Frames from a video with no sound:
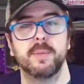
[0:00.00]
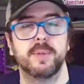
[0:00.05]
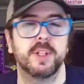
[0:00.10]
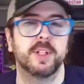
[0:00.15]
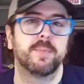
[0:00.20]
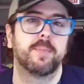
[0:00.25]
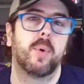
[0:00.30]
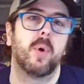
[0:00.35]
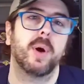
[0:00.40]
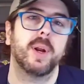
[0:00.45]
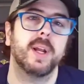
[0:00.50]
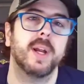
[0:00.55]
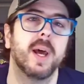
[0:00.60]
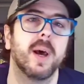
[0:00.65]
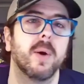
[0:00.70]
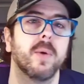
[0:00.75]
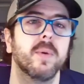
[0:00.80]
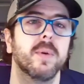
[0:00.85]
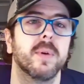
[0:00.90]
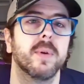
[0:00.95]
I'm just
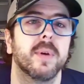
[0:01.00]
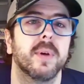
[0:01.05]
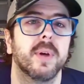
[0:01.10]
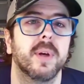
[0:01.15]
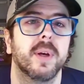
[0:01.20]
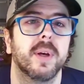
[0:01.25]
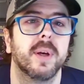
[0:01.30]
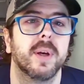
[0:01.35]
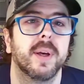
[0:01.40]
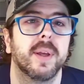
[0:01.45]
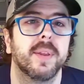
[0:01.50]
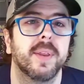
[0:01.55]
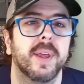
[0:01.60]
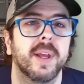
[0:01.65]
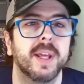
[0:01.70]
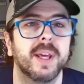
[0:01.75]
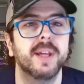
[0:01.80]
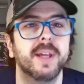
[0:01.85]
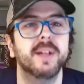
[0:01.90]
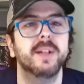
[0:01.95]
pointing out
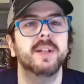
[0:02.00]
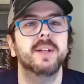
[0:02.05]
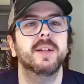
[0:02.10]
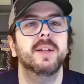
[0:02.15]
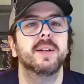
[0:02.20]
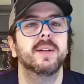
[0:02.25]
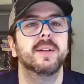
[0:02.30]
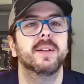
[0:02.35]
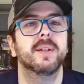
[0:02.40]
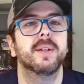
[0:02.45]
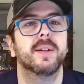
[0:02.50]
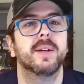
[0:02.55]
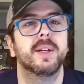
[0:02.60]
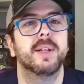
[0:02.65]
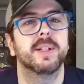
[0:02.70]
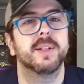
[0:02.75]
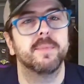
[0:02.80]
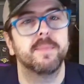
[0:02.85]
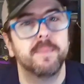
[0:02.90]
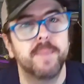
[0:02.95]
that he
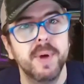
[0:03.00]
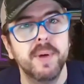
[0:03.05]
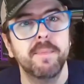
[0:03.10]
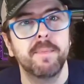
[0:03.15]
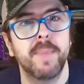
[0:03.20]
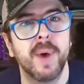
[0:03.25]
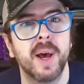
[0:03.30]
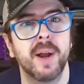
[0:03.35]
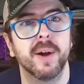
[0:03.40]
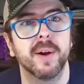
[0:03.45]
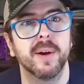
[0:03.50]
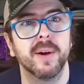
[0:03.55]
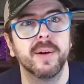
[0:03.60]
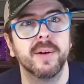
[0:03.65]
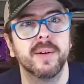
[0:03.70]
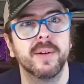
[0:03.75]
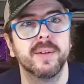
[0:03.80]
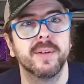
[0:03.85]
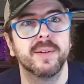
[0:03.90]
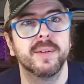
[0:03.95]
is a bit
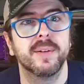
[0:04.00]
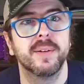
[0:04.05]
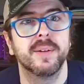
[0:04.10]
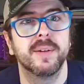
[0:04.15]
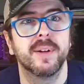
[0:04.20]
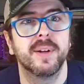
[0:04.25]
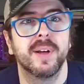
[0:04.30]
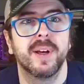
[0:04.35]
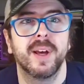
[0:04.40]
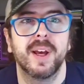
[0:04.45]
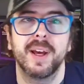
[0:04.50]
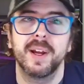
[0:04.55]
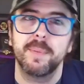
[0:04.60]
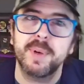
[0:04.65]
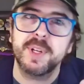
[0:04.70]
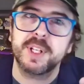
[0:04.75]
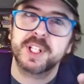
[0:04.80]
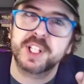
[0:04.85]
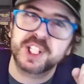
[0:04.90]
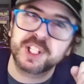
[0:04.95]
better
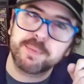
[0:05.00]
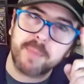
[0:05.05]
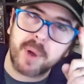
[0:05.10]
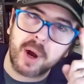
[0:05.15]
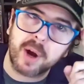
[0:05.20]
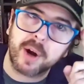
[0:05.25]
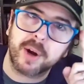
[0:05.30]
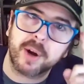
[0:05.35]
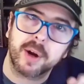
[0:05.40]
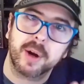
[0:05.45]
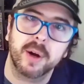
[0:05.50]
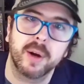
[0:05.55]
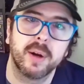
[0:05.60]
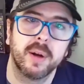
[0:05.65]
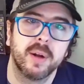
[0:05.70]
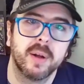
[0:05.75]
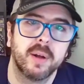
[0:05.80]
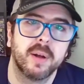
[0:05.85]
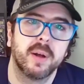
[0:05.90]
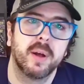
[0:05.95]
and a bit smarter
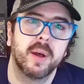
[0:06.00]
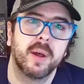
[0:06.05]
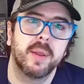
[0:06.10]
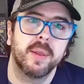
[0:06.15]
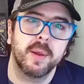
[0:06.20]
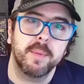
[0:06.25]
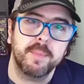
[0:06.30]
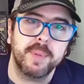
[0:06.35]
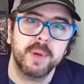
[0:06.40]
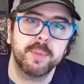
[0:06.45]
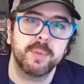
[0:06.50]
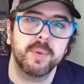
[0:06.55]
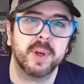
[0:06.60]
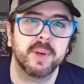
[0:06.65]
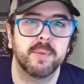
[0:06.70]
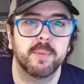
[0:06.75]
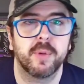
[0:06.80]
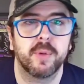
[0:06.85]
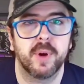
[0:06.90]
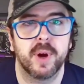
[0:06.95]
than
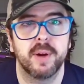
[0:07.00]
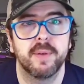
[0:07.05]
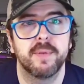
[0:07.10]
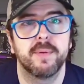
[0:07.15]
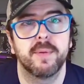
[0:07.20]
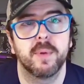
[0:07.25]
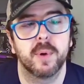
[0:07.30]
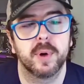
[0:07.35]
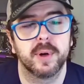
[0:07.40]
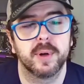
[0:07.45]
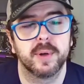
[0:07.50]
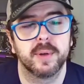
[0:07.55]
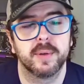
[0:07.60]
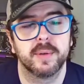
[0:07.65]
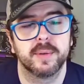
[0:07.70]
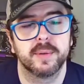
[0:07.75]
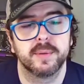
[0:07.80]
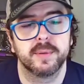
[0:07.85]
people give him credit for.